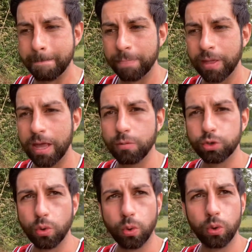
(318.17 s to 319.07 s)
it was
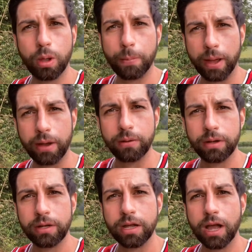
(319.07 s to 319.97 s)
all about
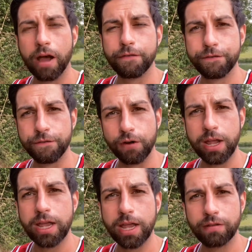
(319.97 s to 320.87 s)
a
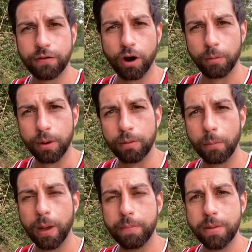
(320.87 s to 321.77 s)
free environment
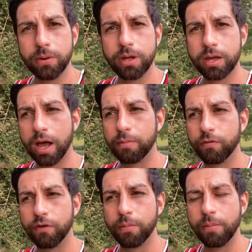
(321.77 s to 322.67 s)
where people could come
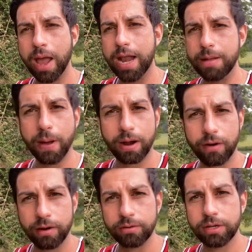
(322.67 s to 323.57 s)
from any
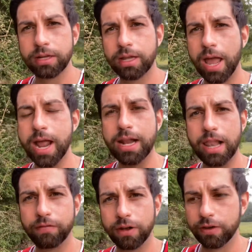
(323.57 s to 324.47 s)
background, any
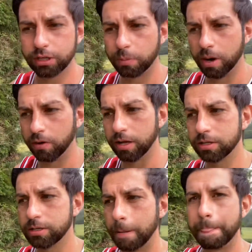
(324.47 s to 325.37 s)
level of
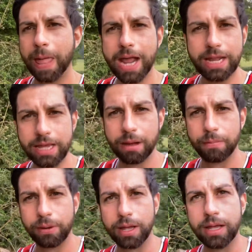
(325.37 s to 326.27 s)
experience, any
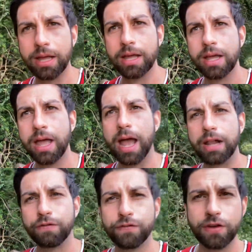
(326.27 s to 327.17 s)
company,
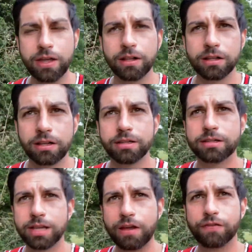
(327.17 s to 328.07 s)
and feel
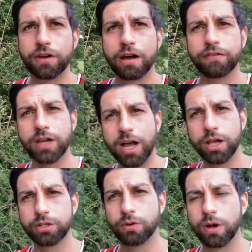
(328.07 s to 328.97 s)
safe enough to
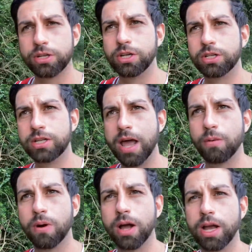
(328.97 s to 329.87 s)
ask questions,
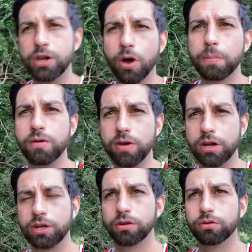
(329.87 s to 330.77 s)
network, and not be
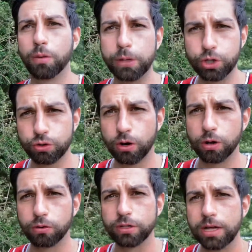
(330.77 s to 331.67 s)
ridiculed, not be
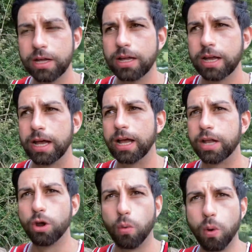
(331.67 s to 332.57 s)
trolled, and
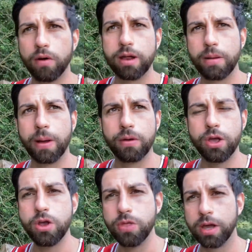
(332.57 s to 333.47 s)
not worry about
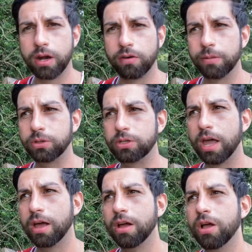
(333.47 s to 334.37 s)
who they're going to
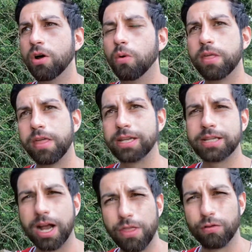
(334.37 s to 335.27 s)
upset or whether they're
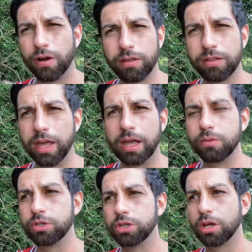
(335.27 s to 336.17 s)
saying the right thing. It
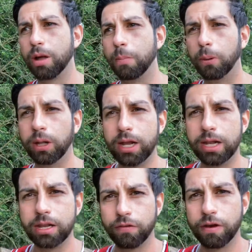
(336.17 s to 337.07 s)
was just a
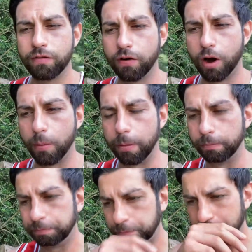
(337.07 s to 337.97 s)
completely different environment.
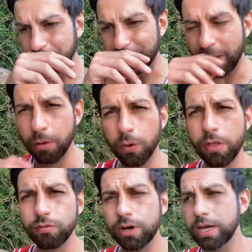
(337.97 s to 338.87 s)
And one of
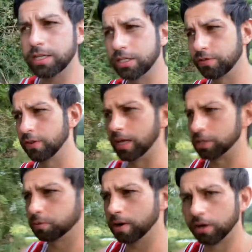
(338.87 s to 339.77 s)
the reasons for
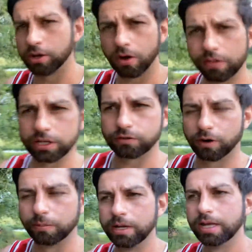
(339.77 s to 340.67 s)
this, where I got this
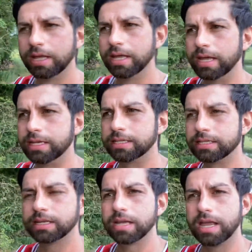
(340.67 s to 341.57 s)
from, is
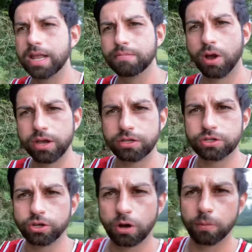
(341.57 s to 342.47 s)
in my
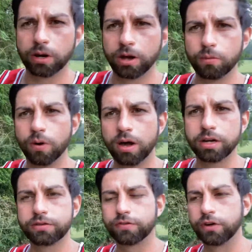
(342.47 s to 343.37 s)
job when I
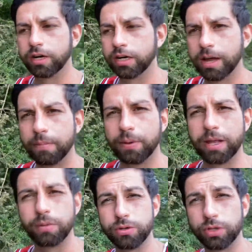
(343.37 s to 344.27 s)
worked for a company,
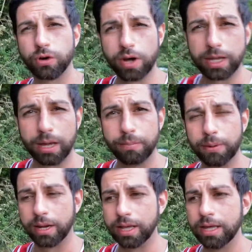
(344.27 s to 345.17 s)
which was a great
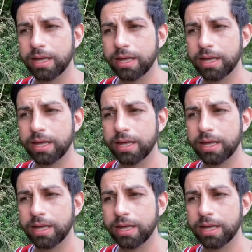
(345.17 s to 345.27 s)
company,